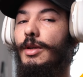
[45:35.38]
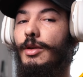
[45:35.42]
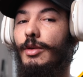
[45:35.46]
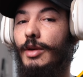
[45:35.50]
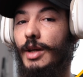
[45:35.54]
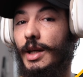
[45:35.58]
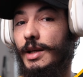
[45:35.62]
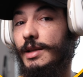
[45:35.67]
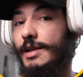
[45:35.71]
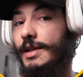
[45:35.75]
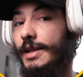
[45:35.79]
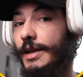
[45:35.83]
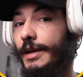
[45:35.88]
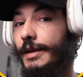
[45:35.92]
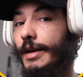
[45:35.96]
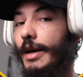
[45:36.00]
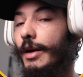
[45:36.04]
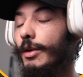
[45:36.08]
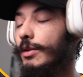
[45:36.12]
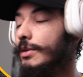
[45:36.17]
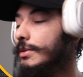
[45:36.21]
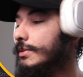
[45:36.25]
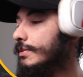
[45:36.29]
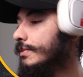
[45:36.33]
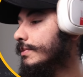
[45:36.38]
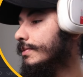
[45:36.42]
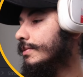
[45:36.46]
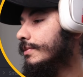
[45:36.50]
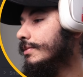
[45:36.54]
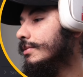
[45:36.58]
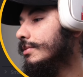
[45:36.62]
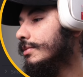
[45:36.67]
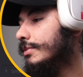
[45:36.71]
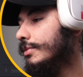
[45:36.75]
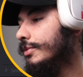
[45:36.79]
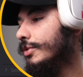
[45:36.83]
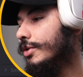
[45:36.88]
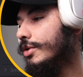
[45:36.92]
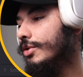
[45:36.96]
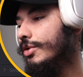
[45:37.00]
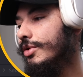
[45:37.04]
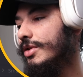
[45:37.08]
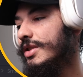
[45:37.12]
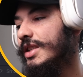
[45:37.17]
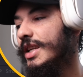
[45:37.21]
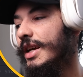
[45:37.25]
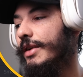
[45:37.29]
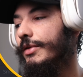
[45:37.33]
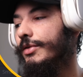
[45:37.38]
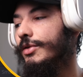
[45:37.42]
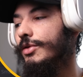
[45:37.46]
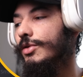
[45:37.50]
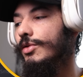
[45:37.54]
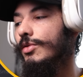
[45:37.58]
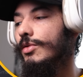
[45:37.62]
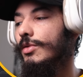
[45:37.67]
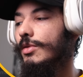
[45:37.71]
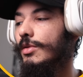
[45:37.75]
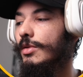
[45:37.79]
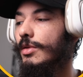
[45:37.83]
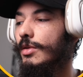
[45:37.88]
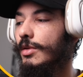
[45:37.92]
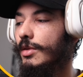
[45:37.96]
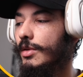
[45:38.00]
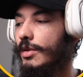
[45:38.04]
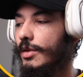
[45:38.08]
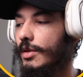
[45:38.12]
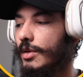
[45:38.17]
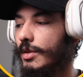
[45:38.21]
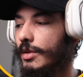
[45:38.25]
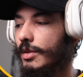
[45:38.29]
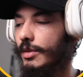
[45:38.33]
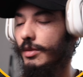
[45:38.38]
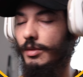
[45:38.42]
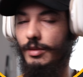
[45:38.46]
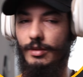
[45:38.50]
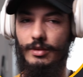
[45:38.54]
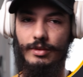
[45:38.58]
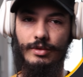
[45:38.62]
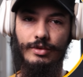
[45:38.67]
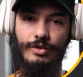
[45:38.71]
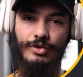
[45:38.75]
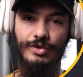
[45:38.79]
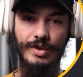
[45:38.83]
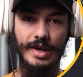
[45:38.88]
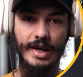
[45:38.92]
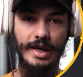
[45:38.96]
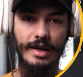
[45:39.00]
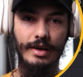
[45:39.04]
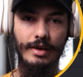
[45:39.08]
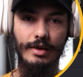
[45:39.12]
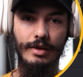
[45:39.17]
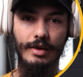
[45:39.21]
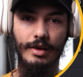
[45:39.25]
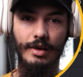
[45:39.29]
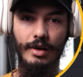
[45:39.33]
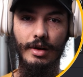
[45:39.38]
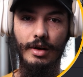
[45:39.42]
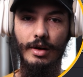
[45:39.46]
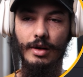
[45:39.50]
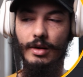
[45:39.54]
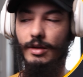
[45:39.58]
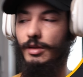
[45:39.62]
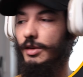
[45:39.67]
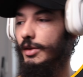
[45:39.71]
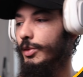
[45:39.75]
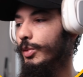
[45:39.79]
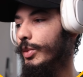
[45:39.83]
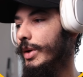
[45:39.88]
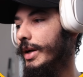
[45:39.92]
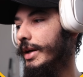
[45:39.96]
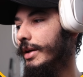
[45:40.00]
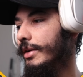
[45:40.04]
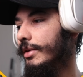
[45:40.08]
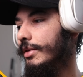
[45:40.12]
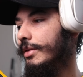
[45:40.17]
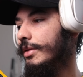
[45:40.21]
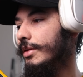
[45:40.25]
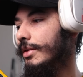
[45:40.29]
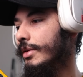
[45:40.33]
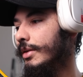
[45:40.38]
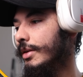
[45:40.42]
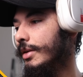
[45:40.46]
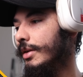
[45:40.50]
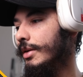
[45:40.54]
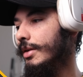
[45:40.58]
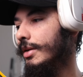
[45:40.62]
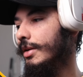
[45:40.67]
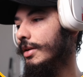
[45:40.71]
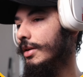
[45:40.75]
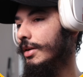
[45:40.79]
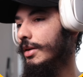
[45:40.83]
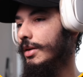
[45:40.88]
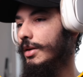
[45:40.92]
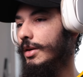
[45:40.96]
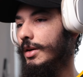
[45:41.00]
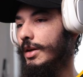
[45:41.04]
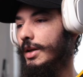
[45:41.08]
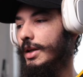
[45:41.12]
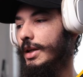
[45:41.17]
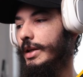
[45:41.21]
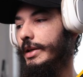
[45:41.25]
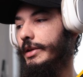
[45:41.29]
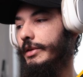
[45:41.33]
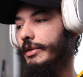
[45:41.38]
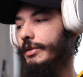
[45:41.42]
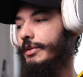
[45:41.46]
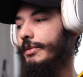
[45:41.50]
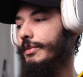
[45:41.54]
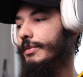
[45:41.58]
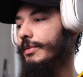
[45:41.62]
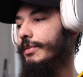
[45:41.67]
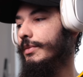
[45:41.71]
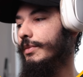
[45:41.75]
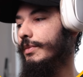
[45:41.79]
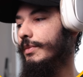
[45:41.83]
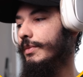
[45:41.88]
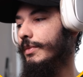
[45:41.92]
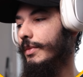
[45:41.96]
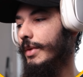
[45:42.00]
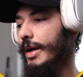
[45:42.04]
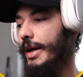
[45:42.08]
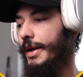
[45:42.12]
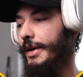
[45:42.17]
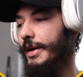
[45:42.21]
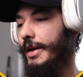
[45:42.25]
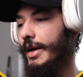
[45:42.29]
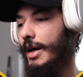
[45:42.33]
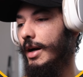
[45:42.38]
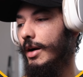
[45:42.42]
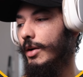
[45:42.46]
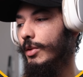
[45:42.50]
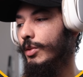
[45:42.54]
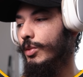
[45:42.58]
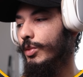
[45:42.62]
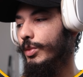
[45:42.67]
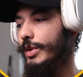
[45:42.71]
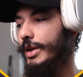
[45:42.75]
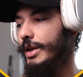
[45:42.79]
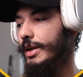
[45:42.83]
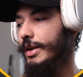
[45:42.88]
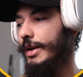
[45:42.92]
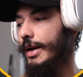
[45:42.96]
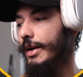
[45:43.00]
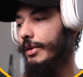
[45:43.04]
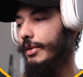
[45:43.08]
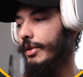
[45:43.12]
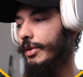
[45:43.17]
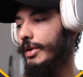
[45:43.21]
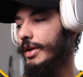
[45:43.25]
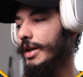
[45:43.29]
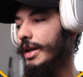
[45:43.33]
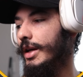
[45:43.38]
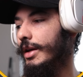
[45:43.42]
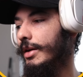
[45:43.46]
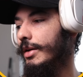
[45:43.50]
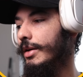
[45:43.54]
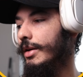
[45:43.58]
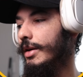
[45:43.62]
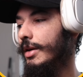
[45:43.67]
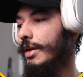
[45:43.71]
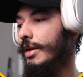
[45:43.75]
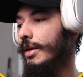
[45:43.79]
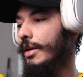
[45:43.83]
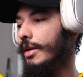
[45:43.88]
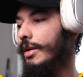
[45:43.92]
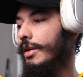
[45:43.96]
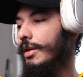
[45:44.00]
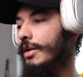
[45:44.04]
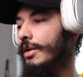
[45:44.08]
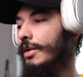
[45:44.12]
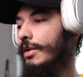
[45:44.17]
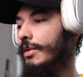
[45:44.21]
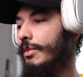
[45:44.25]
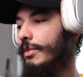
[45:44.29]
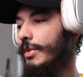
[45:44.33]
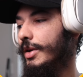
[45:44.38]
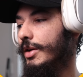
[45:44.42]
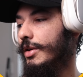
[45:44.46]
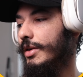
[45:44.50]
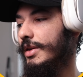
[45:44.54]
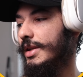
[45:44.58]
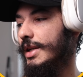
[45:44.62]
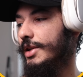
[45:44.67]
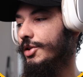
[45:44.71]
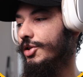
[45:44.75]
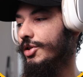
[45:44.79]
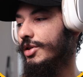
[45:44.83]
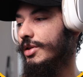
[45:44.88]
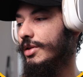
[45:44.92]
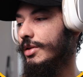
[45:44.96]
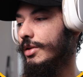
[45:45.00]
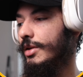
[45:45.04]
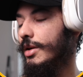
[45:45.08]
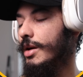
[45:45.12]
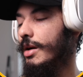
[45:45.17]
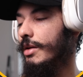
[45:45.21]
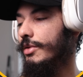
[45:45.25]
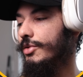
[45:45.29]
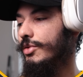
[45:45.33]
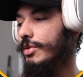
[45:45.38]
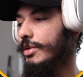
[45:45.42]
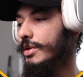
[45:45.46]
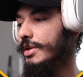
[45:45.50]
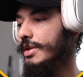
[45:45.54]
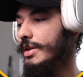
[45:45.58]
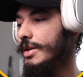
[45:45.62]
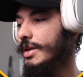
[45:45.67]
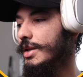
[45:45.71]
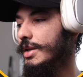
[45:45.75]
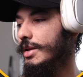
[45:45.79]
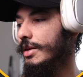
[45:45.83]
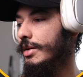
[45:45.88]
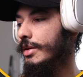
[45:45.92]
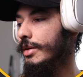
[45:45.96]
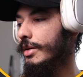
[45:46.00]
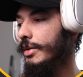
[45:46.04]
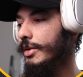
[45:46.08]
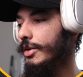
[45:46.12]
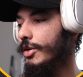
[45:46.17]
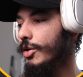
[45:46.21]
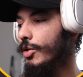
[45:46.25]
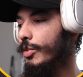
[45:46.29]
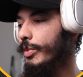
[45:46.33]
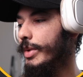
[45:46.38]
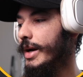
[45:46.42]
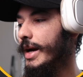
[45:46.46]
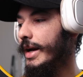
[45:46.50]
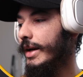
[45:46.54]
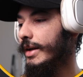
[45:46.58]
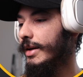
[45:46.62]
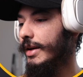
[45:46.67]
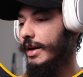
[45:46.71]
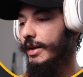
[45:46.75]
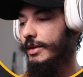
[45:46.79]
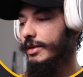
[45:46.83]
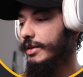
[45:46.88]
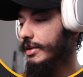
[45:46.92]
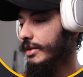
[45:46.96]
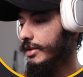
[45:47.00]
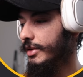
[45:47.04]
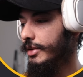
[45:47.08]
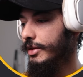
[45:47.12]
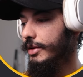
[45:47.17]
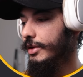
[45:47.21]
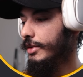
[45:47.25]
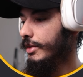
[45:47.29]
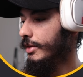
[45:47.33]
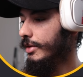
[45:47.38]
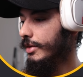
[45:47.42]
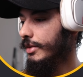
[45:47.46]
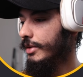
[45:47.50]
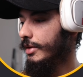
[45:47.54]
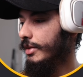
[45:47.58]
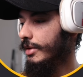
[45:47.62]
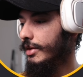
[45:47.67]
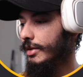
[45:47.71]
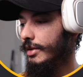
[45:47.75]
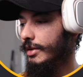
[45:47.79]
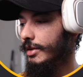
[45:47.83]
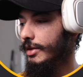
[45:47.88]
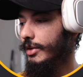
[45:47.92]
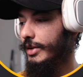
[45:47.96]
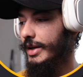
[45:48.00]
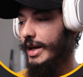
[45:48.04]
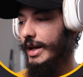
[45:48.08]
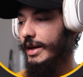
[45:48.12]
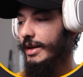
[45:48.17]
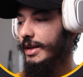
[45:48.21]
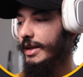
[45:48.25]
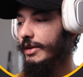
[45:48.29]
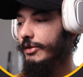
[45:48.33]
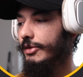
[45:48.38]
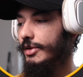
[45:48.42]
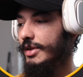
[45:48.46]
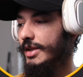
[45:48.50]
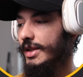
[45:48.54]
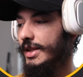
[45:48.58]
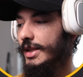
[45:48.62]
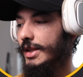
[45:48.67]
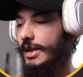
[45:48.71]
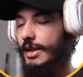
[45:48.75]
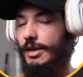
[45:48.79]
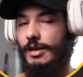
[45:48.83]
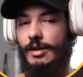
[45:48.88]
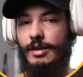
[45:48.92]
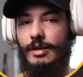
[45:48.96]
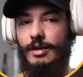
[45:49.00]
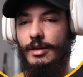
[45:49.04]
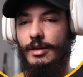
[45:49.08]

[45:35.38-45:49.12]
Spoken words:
you can see now. You just have to drag all the way here. And now we are okay. Because I just Ctrl Z, go back, and you can't even see